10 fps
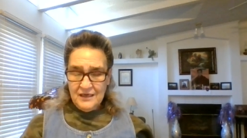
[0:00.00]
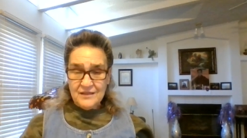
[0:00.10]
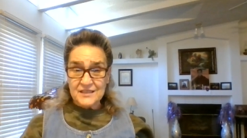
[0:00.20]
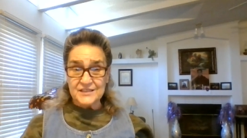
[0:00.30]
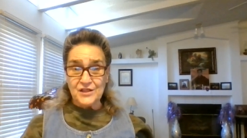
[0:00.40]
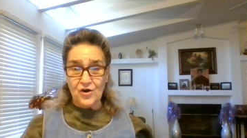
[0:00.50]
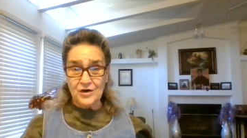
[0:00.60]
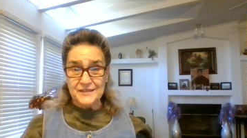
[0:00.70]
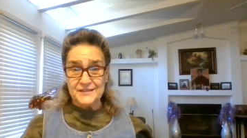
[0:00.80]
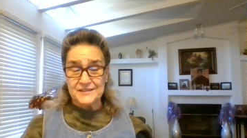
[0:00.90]
the
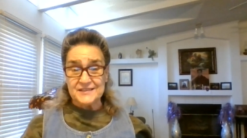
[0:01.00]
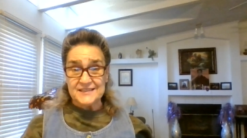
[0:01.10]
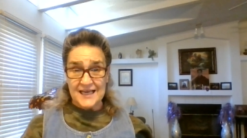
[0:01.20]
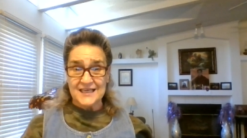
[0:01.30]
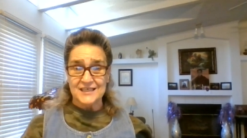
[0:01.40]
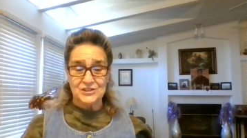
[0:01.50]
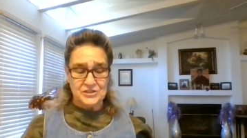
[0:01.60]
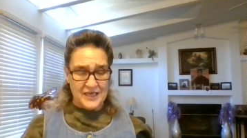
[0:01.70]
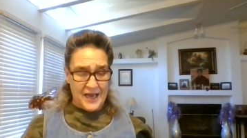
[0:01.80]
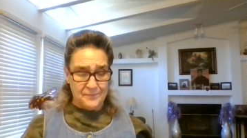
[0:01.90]
32nd
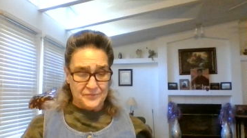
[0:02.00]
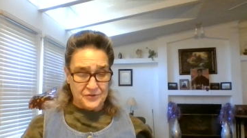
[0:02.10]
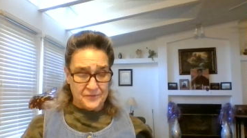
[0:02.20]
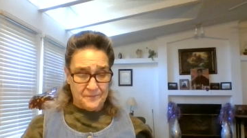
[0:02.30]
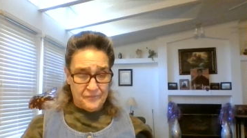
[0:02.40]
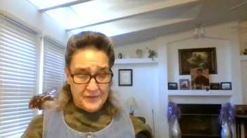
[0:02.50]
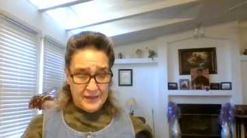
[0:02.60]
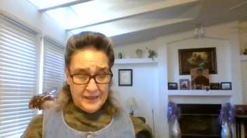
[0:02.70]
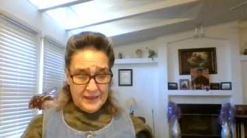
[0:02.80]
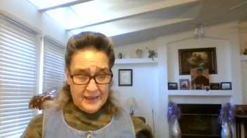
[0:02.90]
chapter
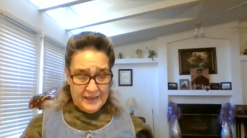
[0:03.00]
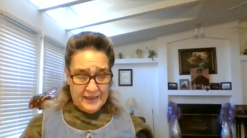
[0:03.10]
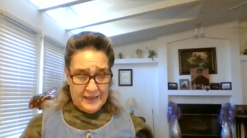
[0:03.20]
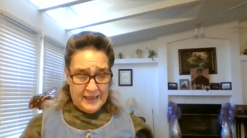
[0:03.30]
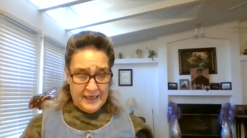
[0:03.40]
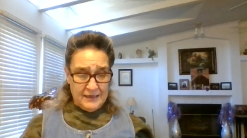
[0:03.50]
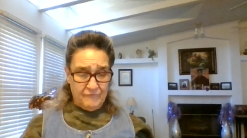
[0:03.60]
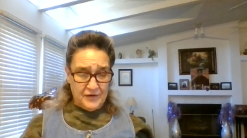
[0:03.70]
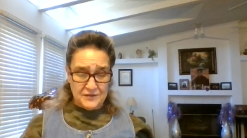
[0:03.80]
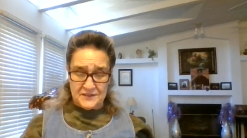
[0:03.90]
and
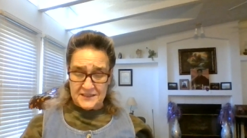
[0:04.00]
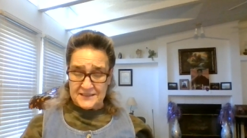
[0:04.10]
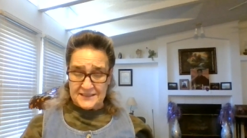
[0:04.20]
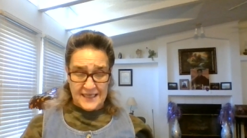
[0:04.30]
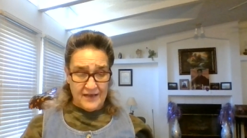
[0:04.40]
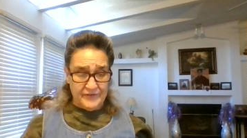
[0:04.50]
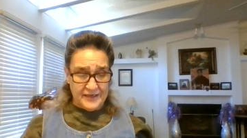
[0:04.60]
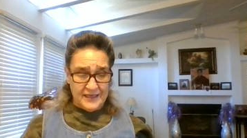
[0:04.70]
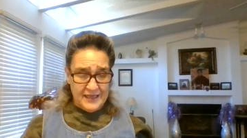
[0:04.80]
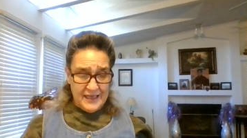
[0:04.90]
verses
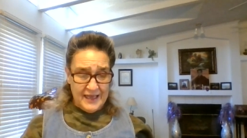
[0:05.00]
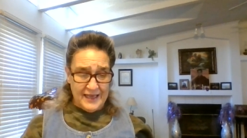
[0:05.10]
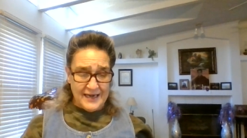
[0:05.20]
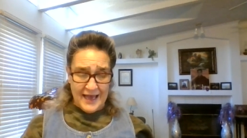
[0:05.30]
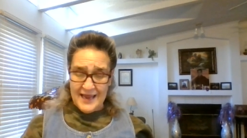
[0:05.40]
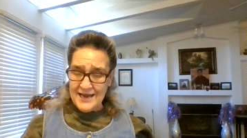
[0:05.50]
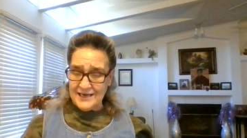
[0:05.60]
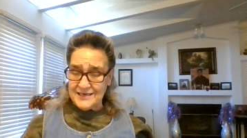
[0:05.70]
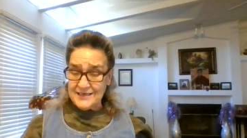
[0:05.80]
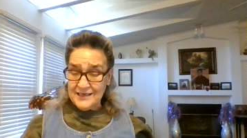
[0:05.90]
7 and
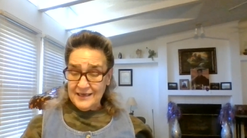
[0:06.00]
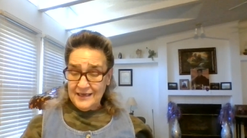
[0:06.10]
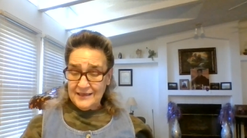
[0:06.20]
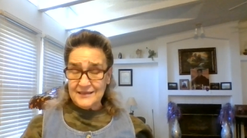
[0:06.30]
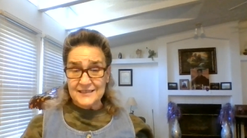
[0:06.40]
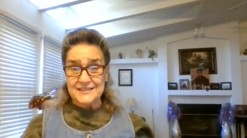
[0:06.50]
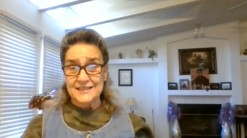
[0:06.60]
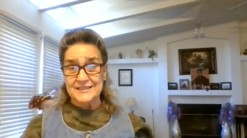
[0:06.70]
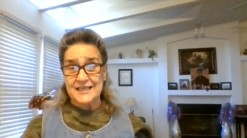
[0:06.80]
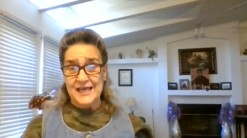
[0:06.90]
8. This
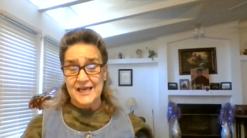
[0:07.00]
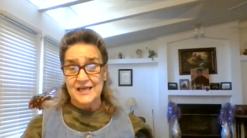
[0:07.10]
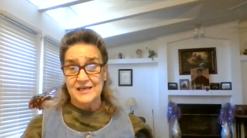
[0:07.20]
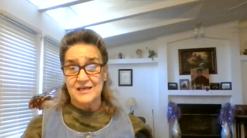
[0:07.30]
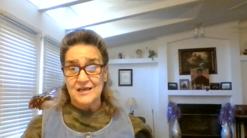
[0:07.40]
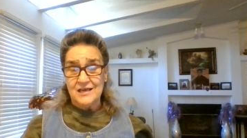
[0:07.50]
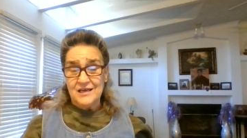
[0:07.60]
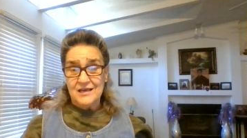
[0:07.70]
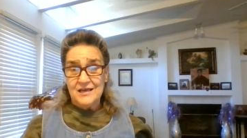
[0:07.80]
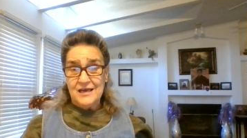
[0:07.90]
is King
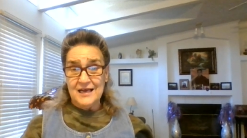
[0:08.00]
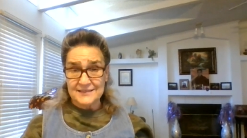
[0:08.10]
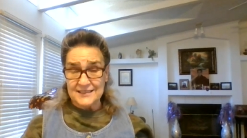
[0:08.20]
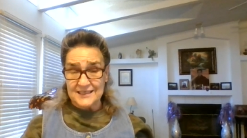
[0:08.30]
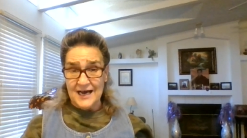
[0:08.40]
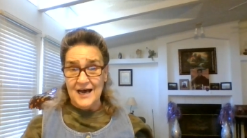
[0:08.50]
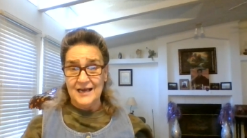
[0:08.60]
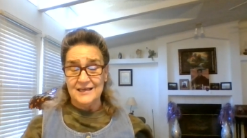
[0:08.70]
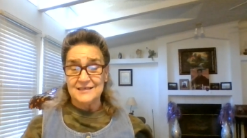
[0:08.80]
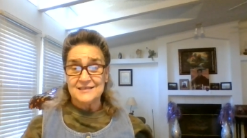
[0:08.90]

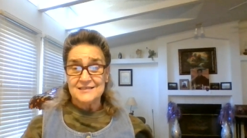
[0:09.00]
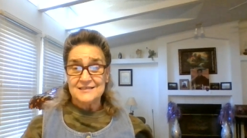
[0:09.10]
Hezekiah,